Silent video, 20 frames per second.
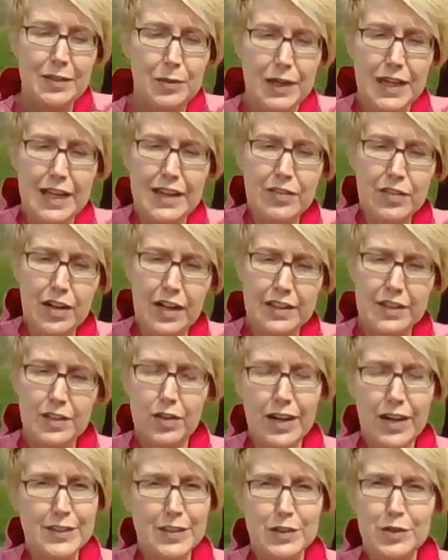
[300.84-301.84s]
in whenever. You
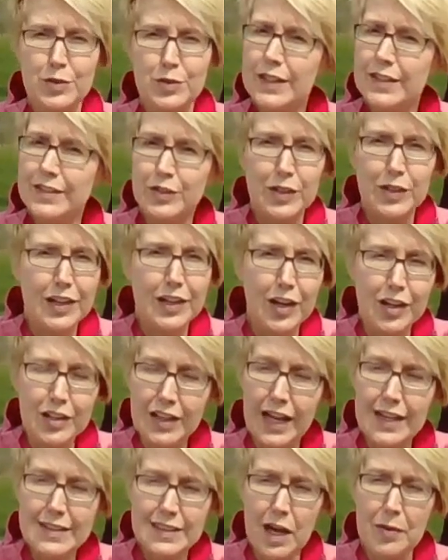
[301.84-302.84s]
don't have to do it during our
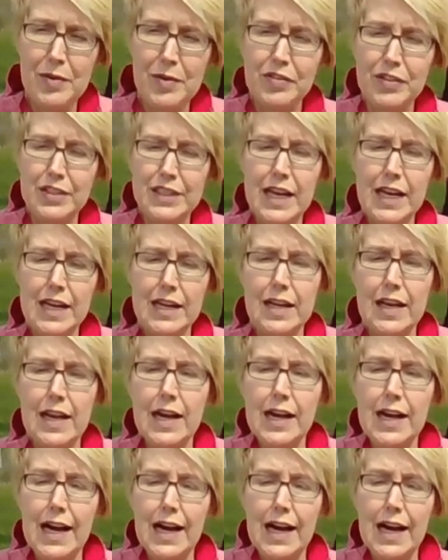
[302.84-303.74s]
class time every day.